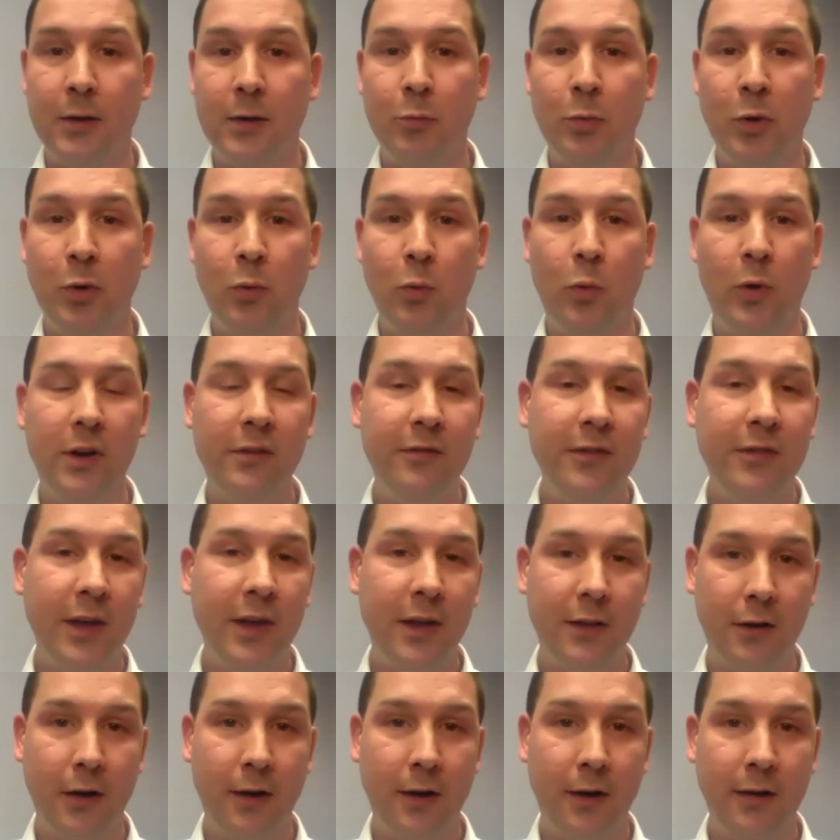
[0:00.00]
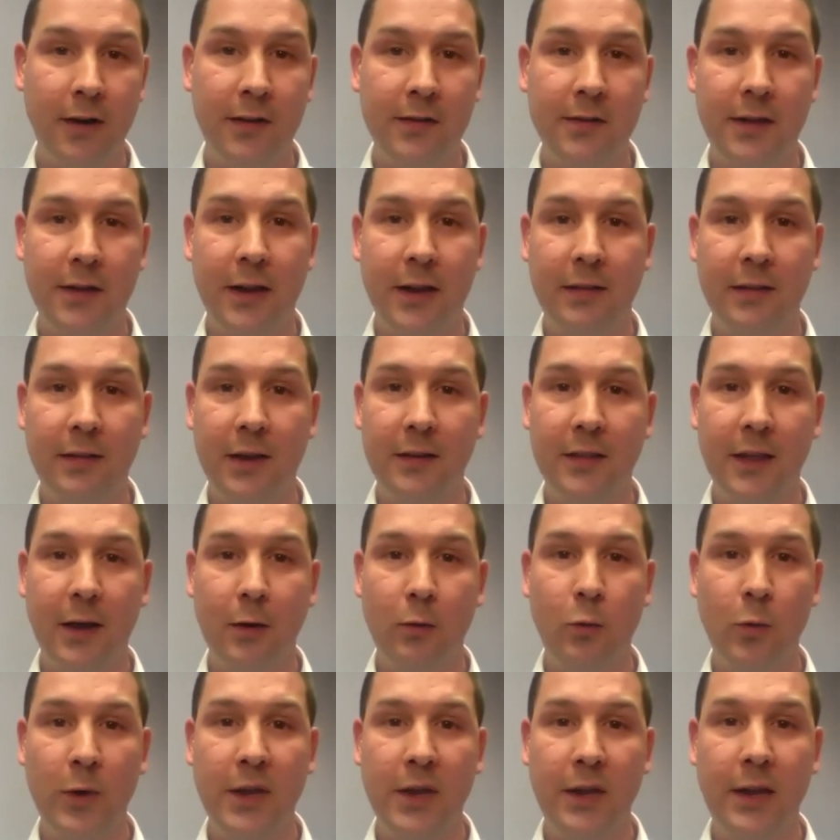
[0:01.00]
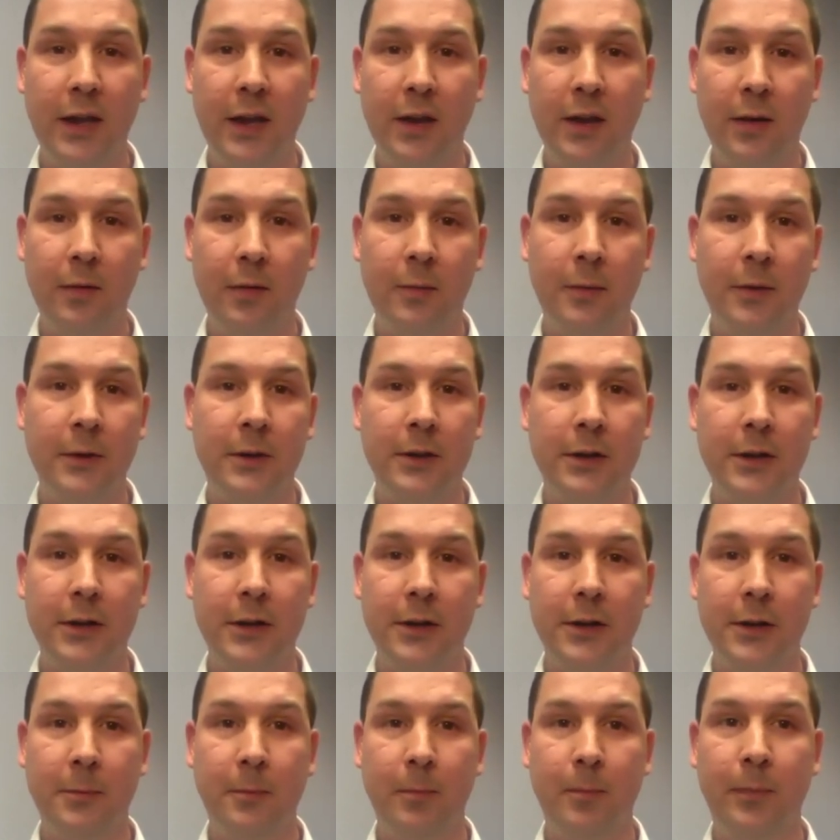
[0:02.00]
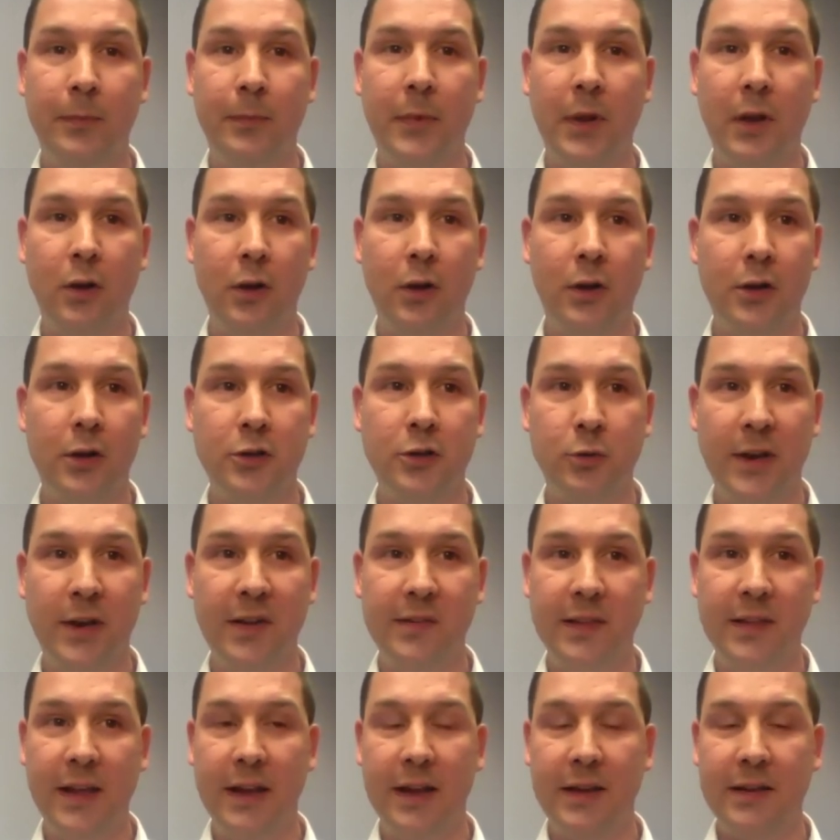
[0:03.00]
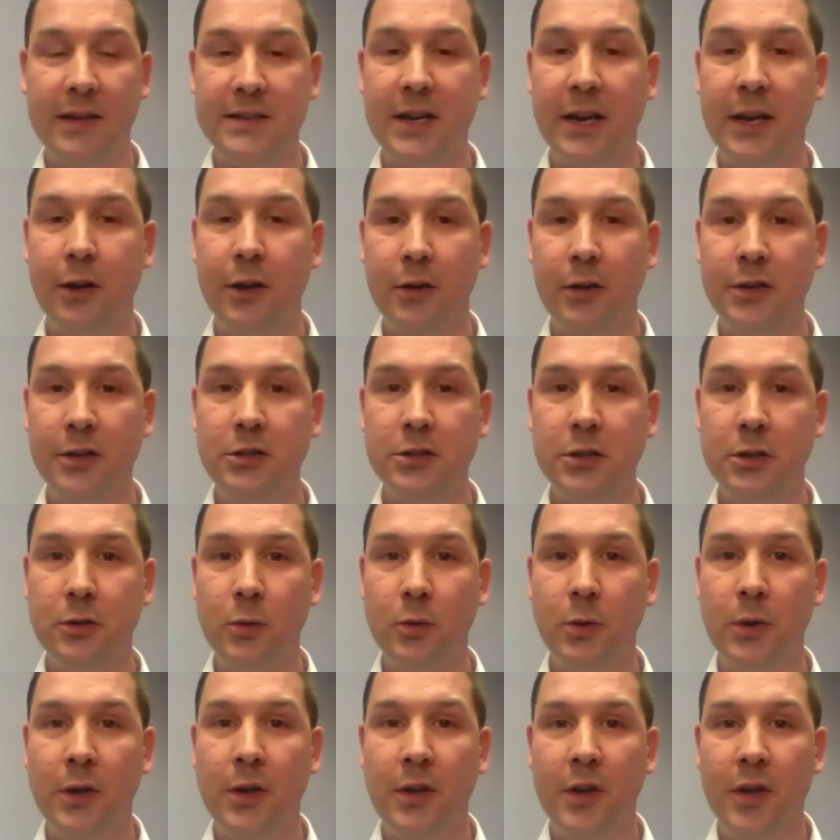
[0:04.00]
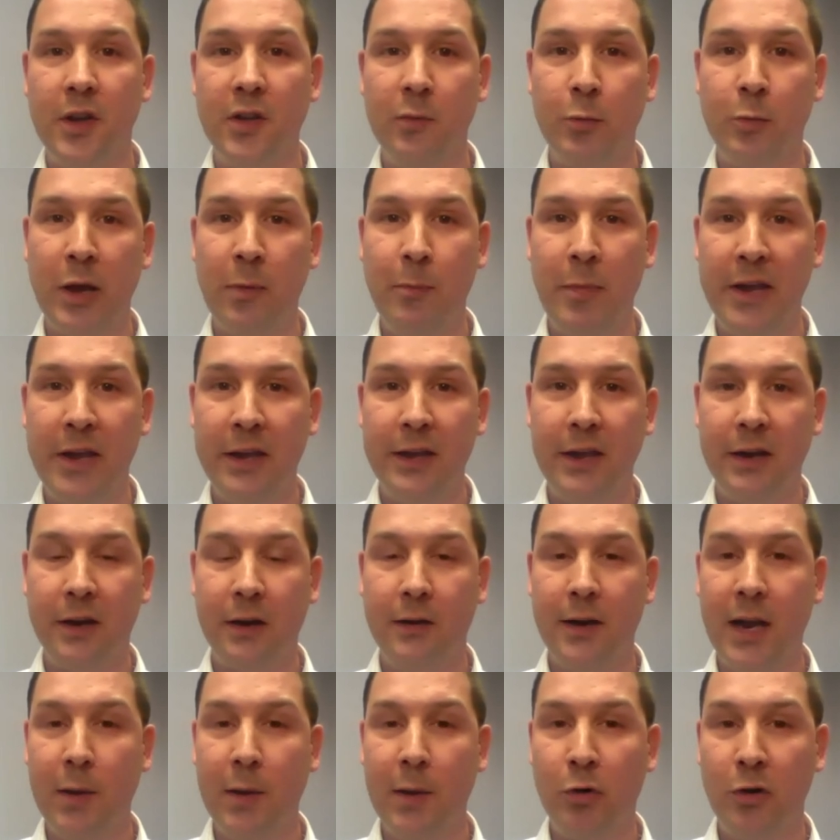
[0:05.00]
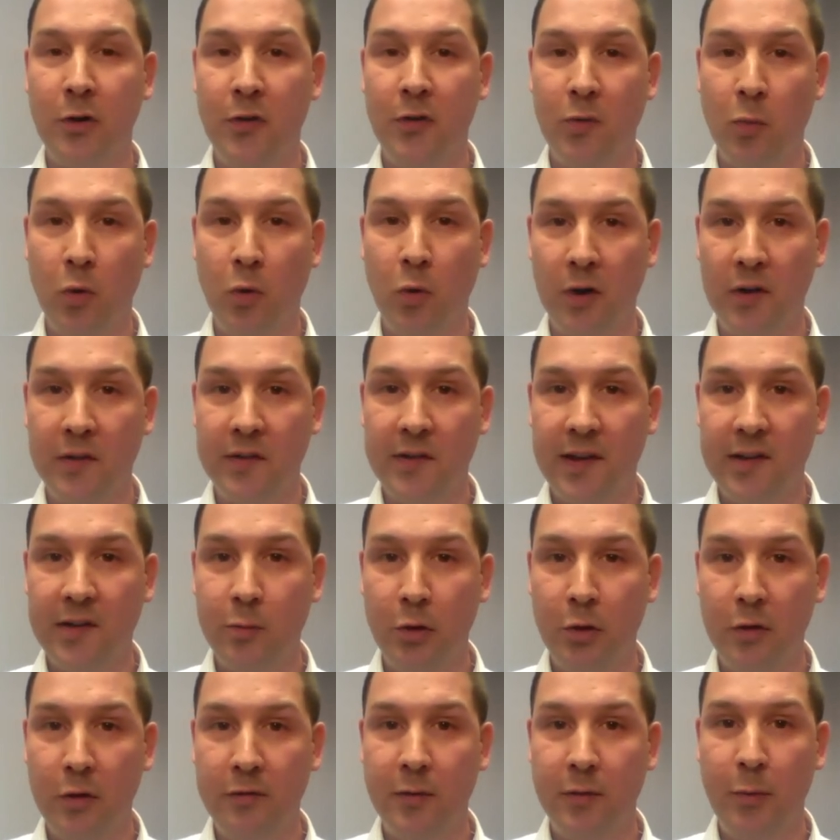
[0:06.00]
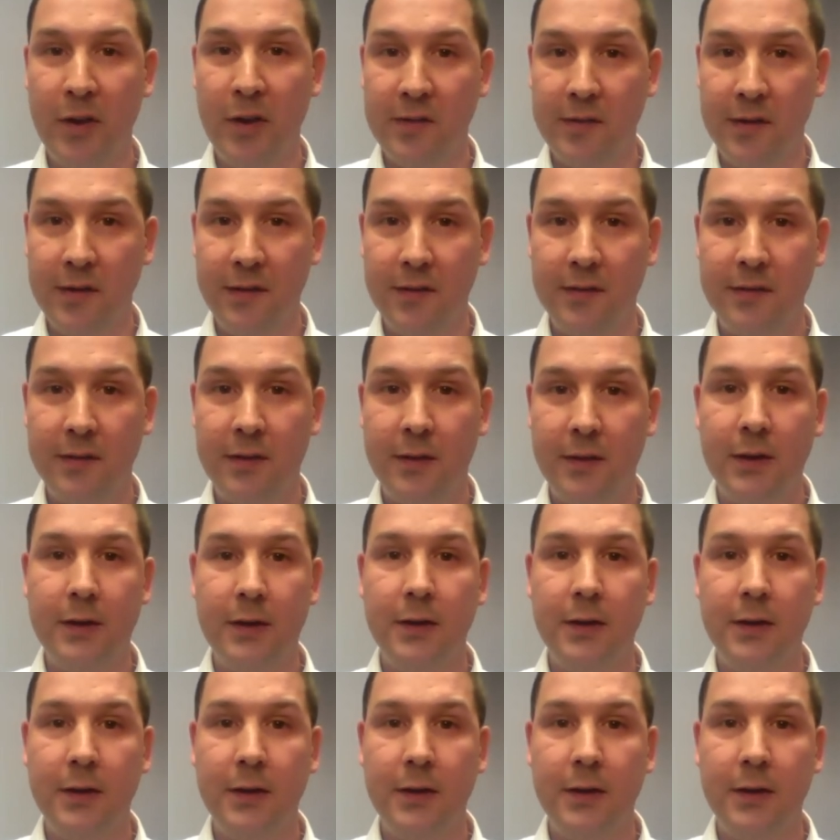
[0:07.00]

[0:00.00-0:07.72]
But one of the other areas that I think that we can address that entire issue is by making our neighborhoods more accessible for business.